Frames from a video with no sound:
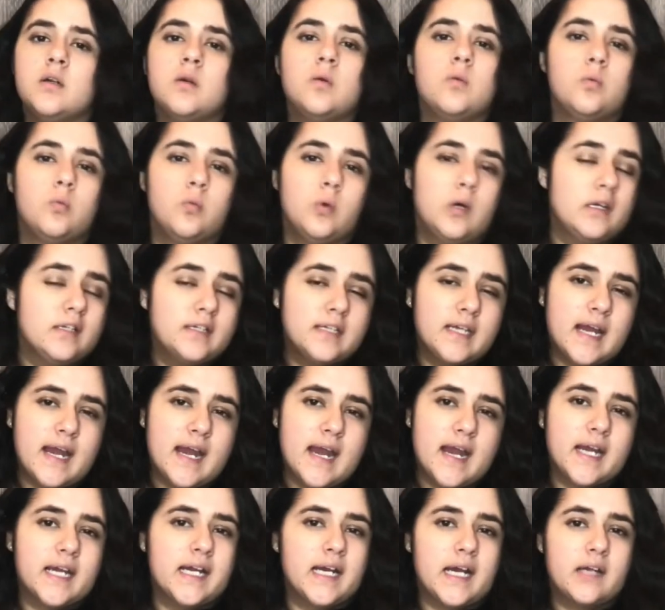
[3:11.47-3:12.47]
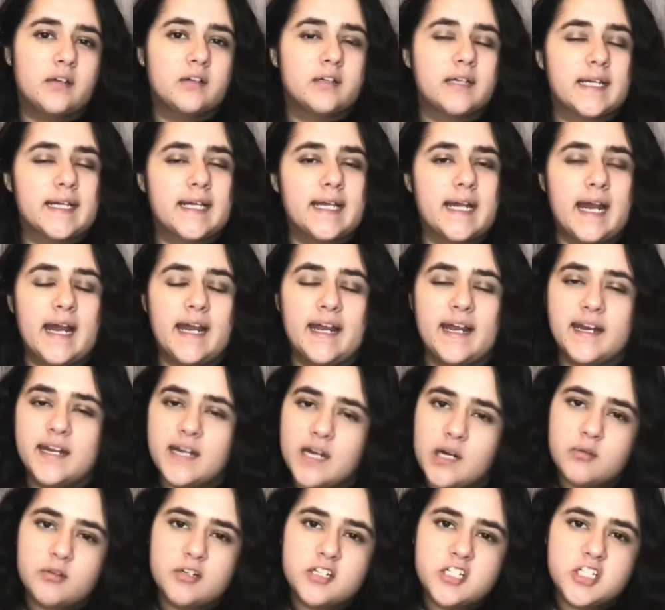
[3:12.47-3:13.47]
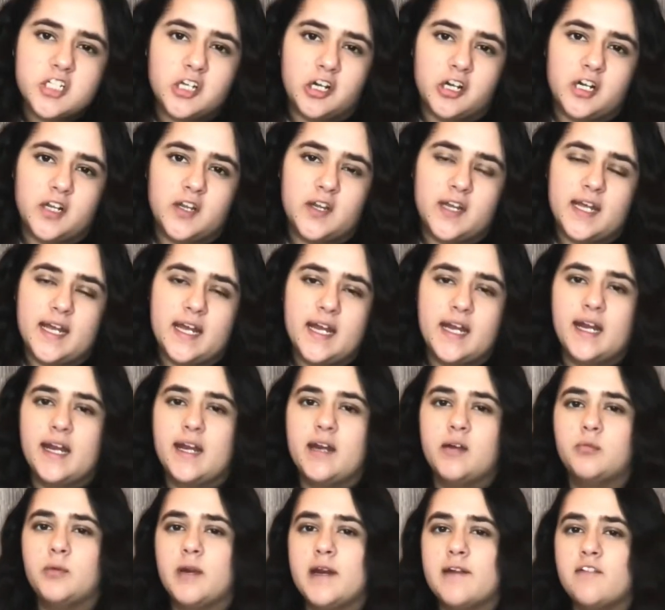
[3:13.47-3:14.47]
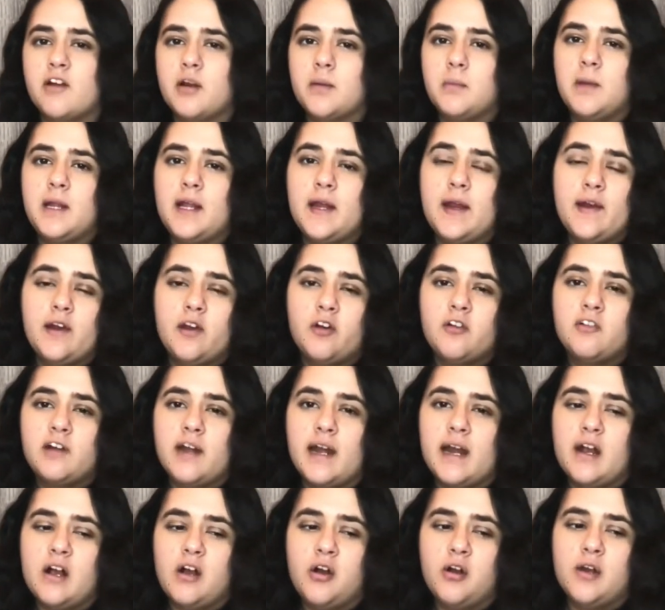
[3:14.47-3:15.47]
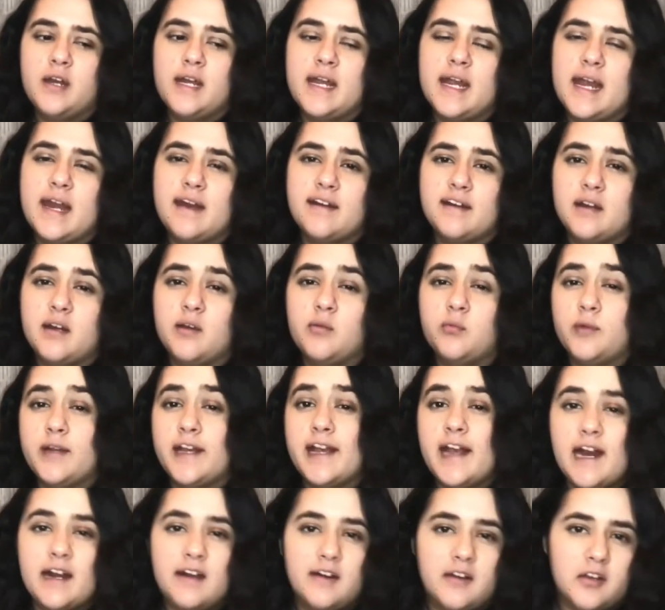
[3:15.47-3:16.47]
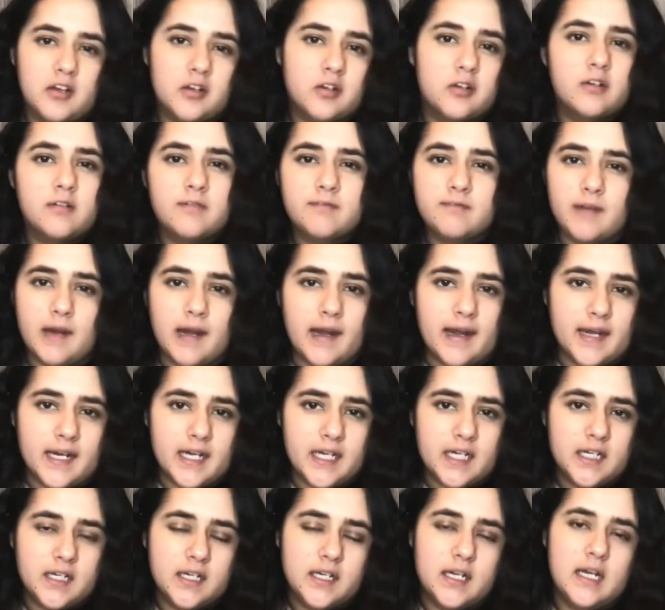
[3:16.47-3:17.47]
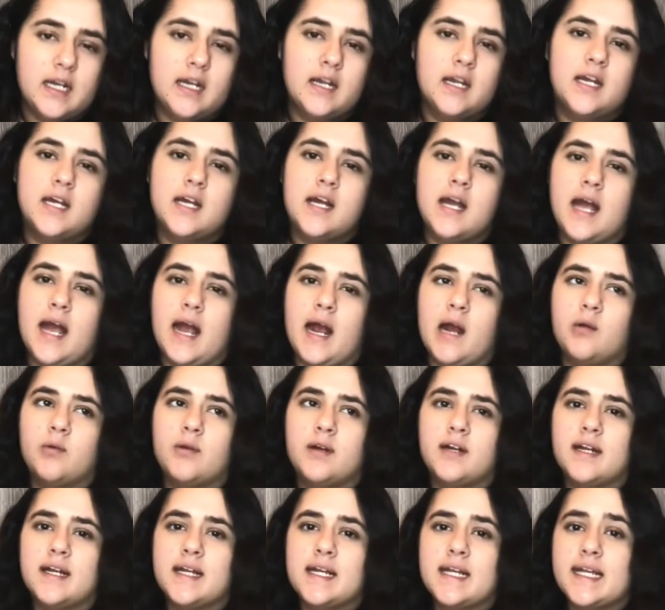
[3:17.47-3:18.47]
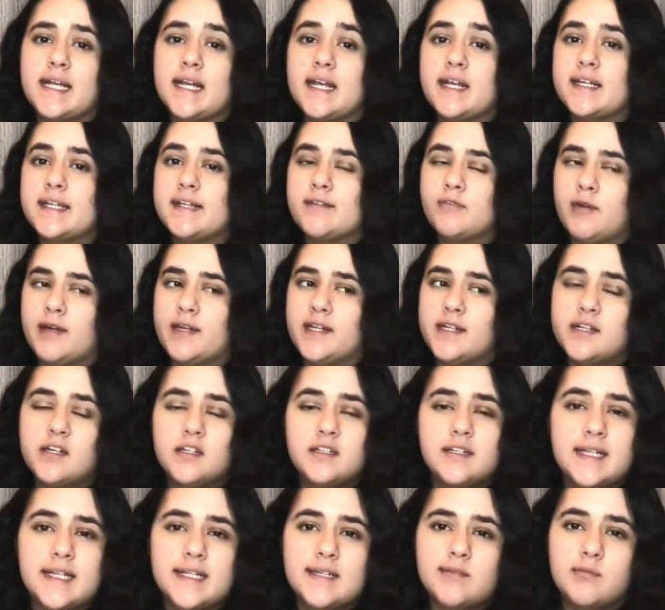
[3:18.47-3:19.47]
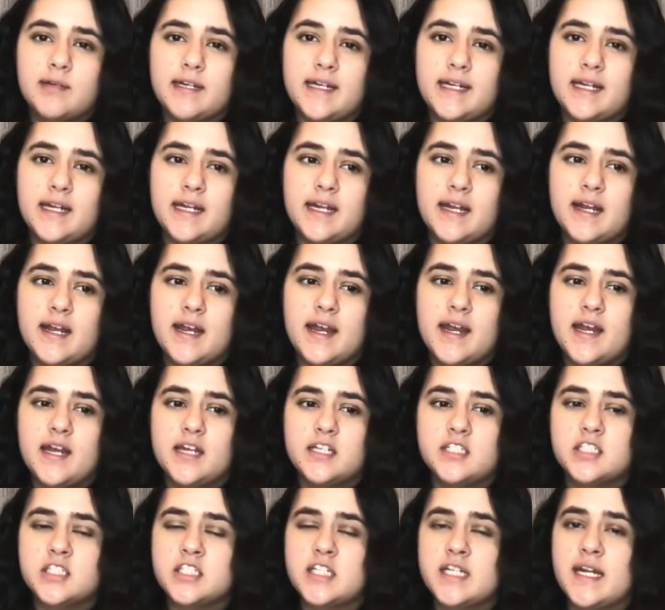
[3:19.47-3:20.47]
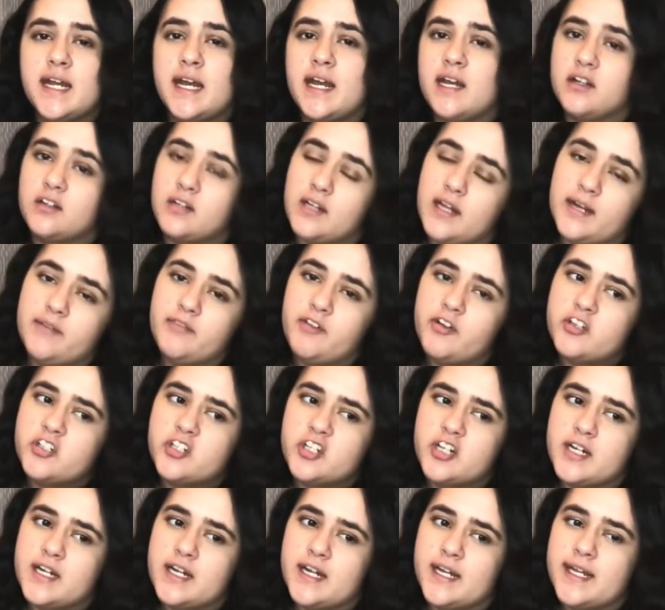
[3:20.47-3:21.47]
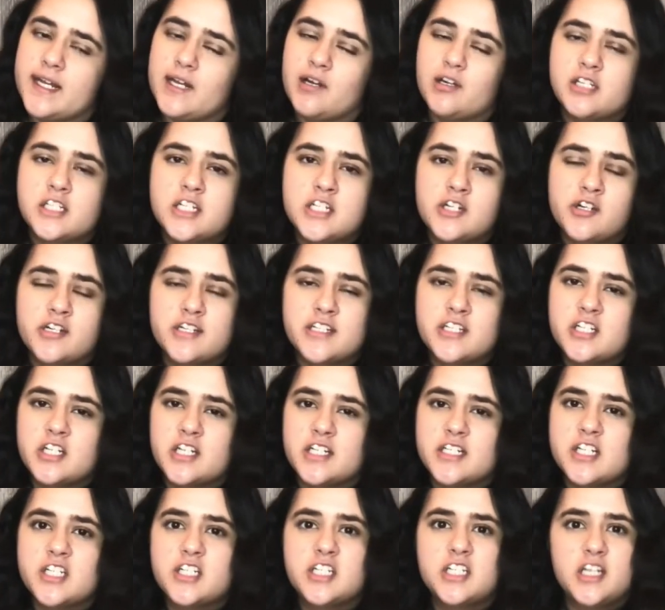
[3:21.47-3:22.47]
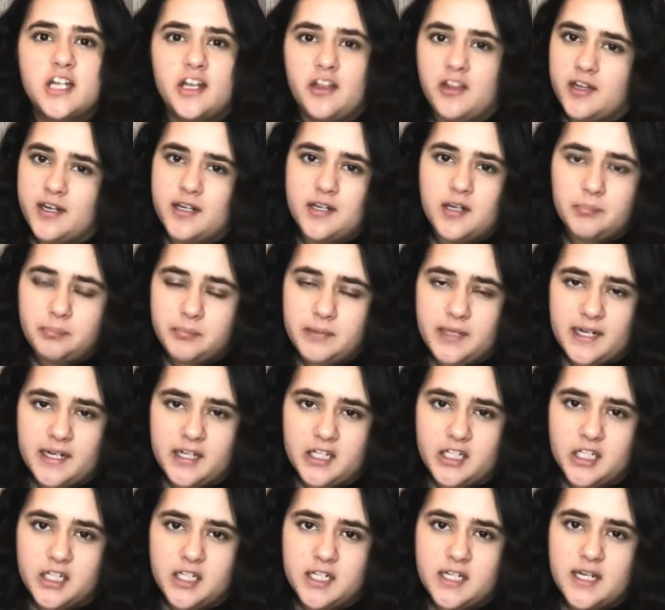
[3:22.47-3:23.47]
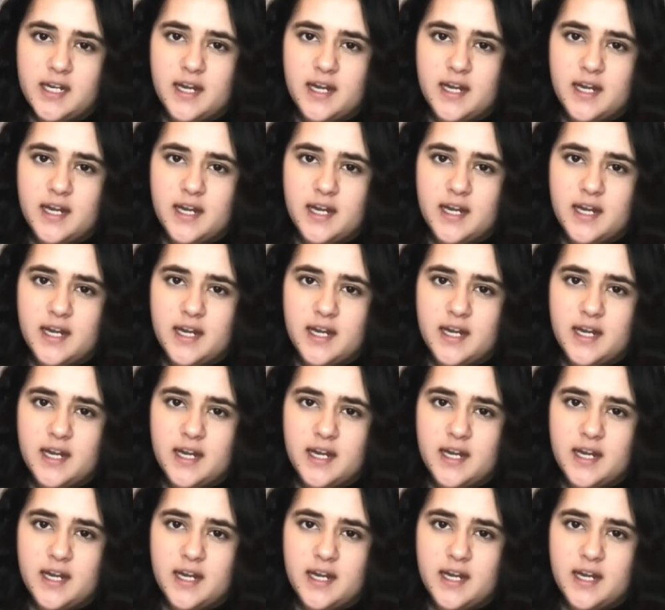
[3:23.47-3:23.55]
One day, I was hanging out with Charlotte. We were playing around and we had a little fight. I was swinging on the swing and she had climbed a tree, so she was just chilling up there,